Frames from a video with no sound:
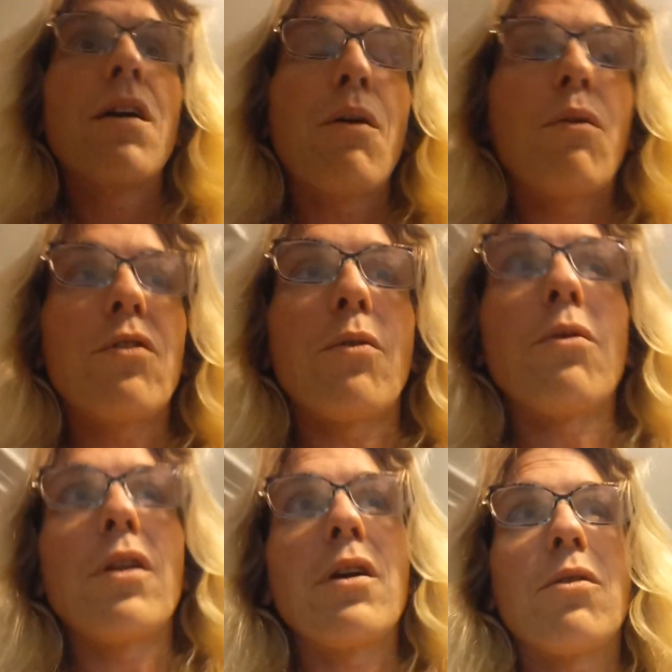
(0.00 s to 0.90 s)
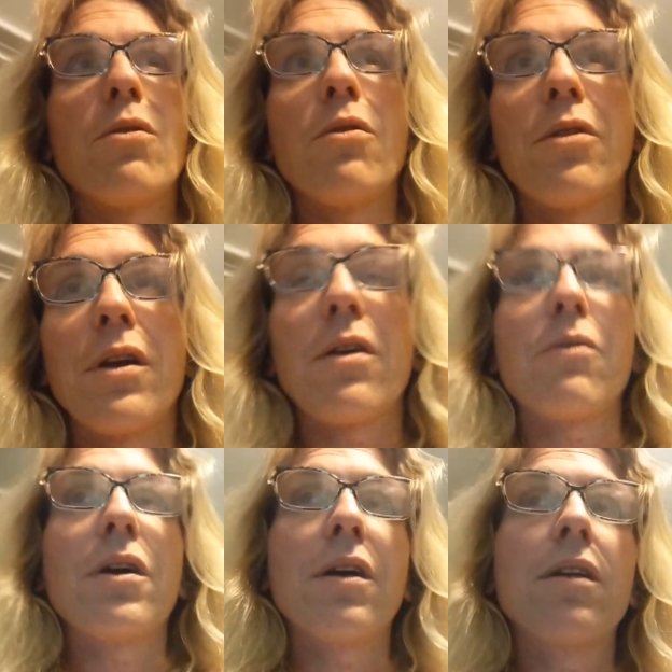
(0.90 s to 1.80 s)
It was a really cool thing to
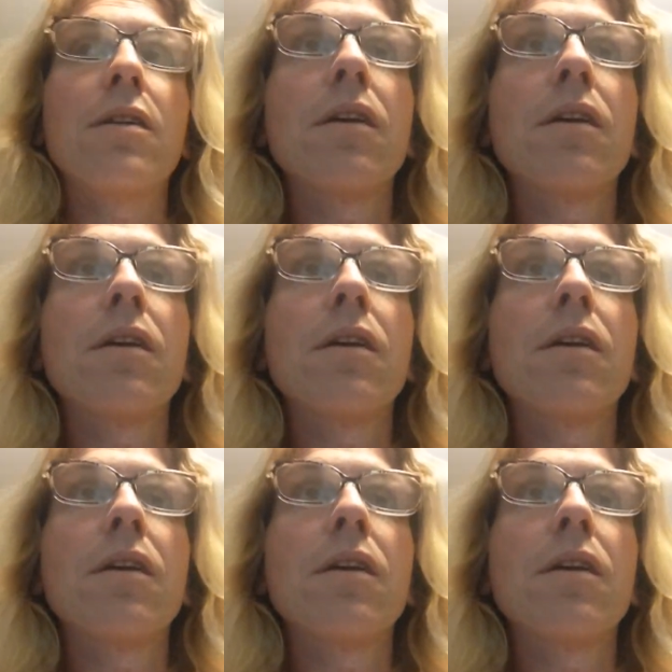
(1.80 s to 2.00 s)
read.